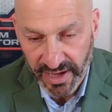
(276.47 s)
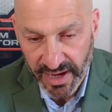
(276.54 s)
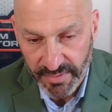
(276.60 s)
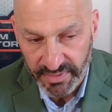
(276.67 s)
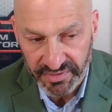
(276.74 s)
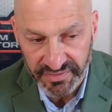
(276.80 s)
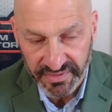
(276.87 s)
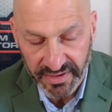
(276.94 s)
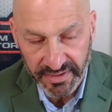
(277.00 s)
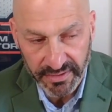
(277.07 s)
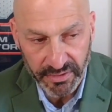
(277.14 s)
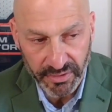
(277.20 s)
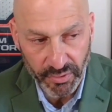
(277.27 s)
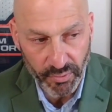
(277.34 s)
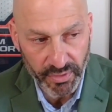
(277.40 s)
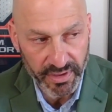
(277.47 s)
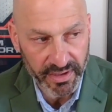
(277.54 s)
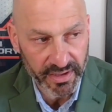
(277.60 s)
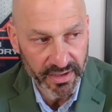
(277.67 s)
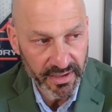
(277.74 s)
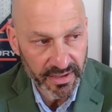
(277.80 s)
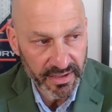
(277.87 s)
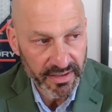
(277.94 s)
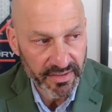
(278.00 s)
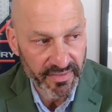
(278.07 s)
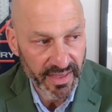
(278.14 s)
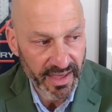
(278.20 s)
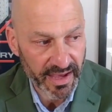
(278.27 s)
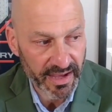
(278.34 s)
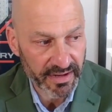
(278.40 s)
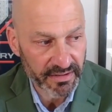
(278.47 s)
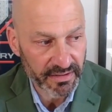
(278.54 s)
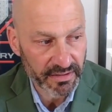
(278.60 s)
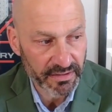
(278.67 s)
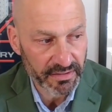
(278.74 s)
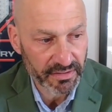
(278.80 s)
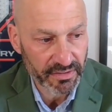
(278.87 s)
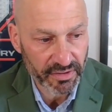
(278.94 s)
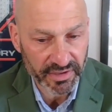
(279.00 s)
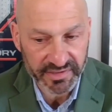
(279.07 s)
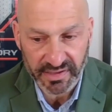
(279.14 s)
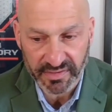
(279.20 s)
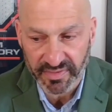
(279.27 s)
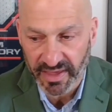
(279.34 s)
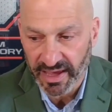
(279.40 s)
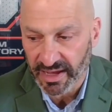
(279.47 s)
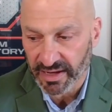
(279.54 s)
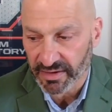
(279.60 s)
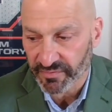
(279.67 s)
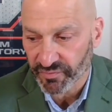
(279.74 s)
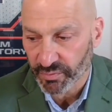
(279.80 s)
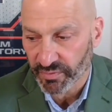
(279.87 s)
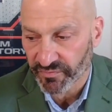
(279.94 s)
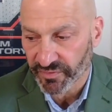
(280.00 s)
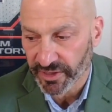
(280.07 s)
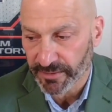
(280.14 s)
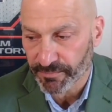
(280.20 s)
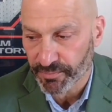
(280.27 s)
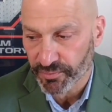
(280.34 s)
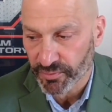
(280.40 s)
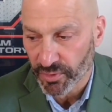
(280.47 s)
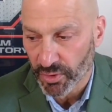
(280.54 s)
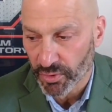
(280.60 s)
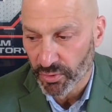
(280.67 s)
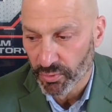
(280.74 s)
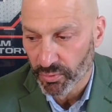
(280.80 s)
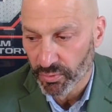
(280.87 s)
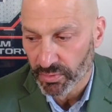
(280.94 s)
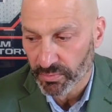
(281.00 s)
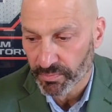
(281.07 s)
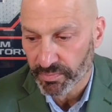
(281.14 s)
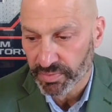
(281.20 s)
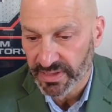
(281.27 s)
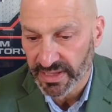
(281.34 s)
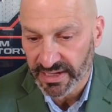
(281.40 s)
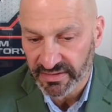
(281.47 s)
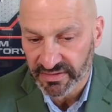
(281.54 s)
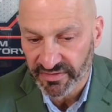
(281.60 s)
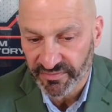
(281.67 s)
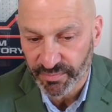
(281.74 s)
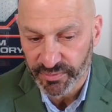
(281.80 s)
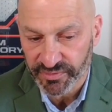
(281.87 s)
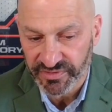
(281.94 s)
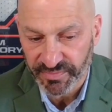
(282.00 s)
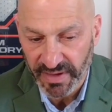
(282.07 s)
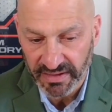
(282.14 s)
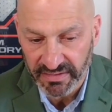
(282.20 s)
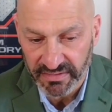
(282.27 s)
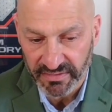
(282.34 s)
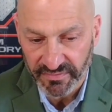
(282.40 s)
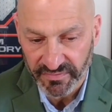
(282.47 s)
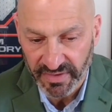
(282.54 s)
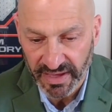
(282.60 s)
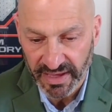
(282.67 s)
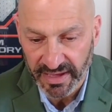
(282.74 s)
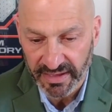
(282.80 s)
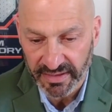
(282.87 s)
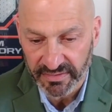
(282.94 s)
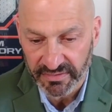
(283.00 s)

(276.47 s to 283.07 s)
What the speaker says: I'm in a state, Illinois, that looks at that from a very pro-plaintiff perspective. Mm-hmm.